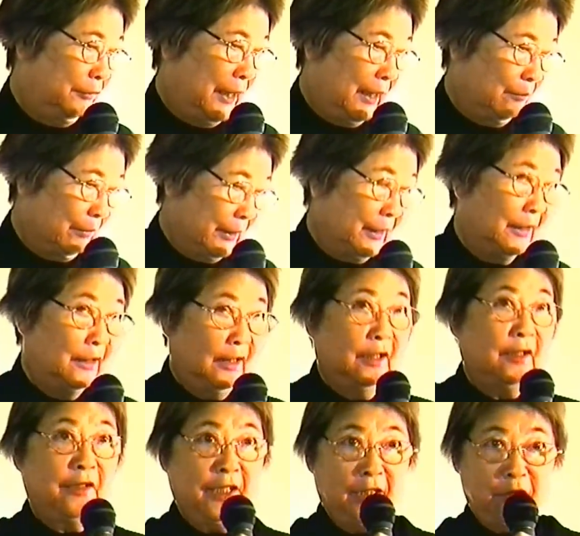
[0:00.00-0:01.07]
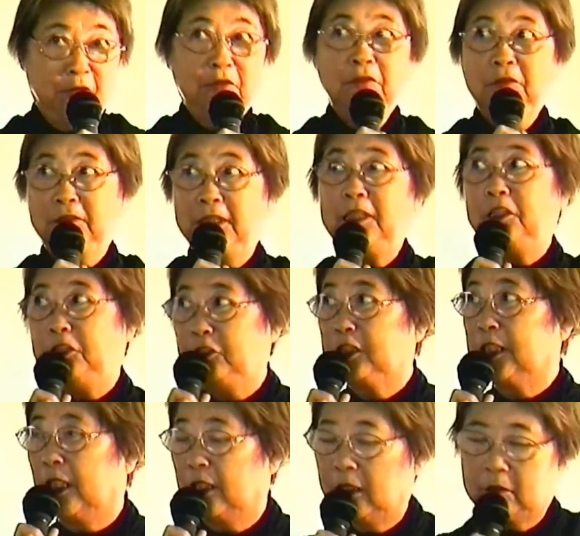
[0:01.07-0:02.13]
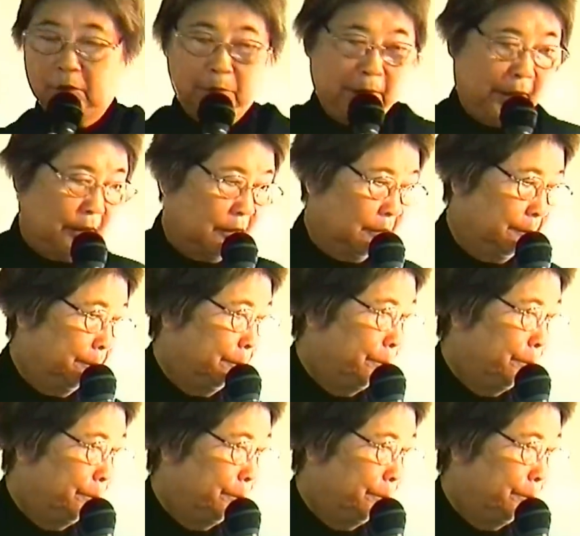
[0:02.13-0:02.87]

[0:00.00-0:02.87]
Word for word: family, and they do, did use a lot of butter.